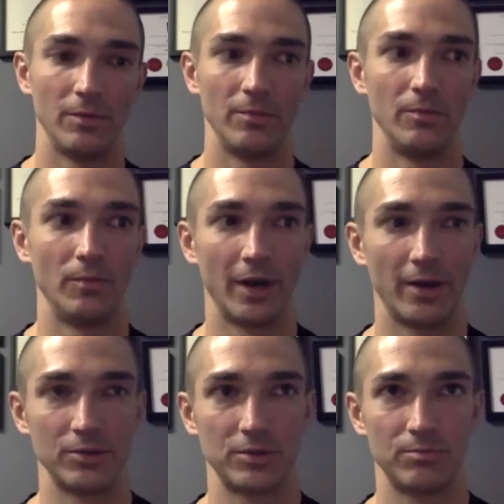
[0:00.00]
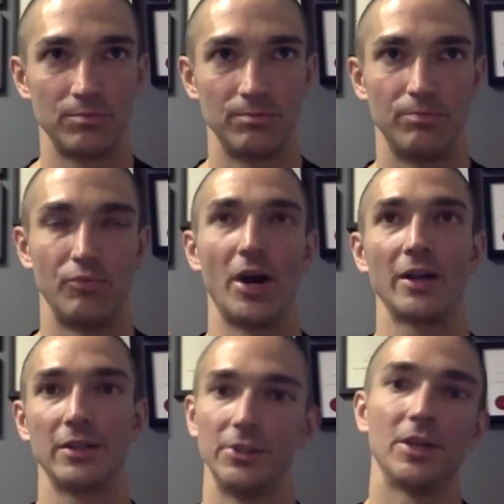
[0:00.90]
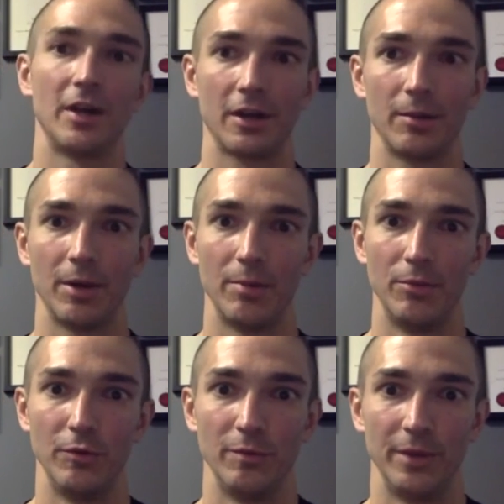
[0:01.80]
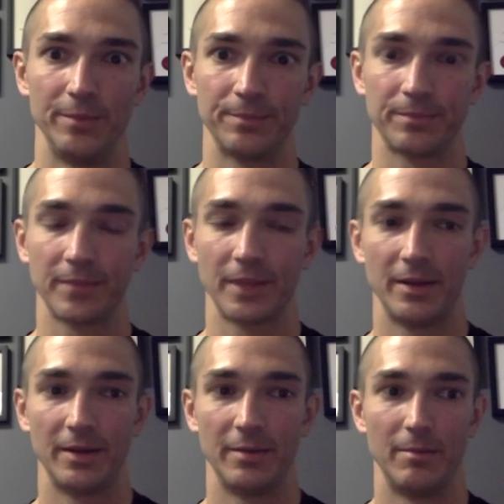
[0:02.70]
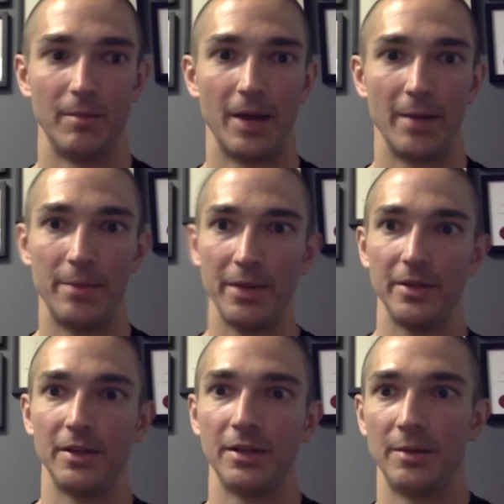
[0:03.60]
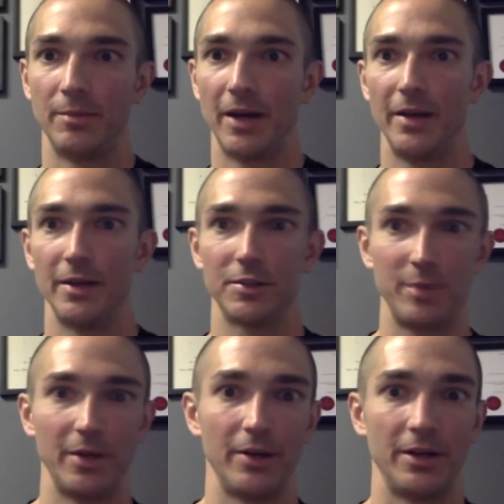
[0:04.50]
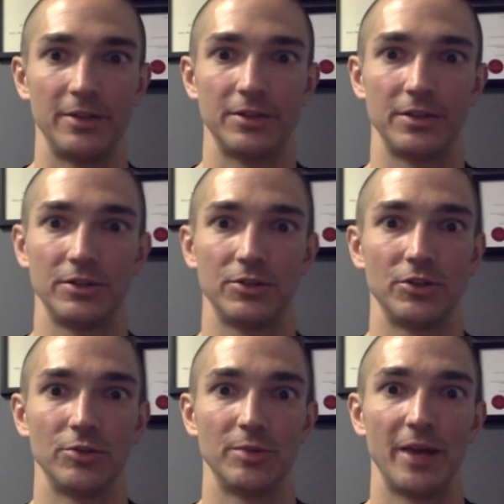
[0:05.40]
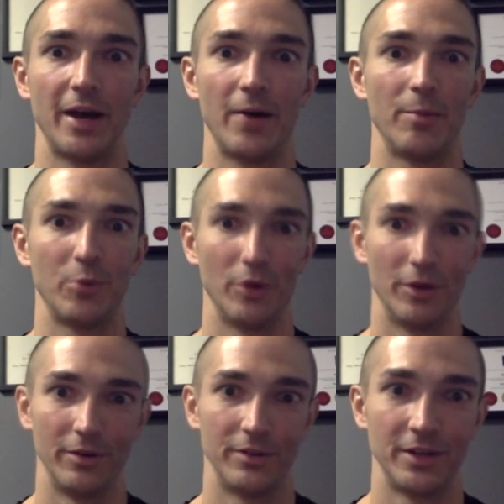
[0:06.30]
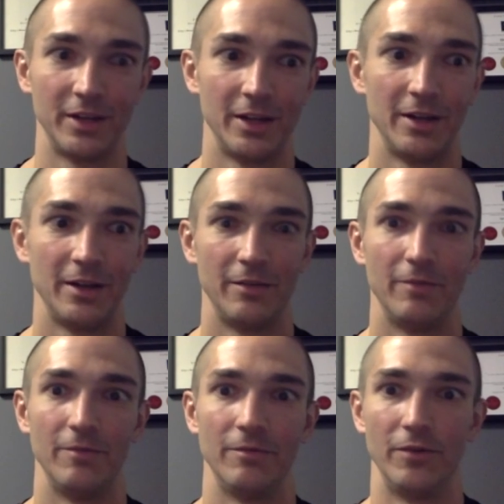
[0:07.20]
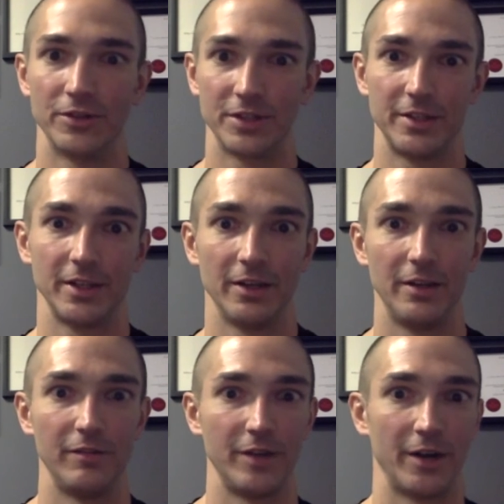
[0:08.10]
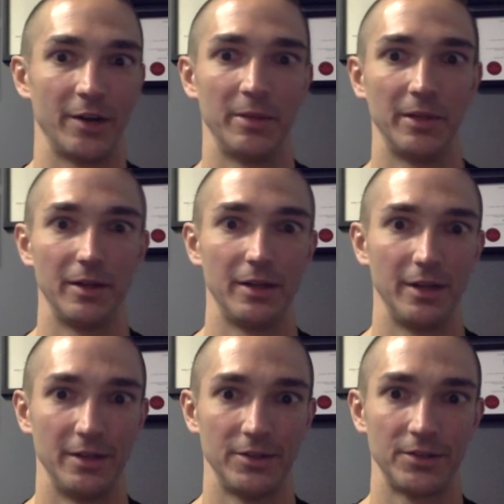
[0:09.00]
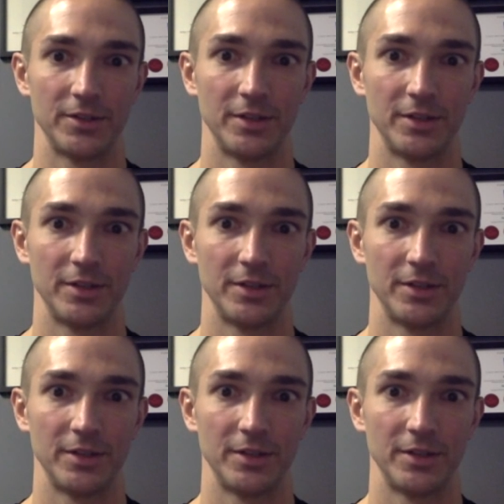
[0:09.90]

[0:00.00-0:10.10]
When I was broadly talking about movement, my opinion and my experience shows me how important versatility and variability is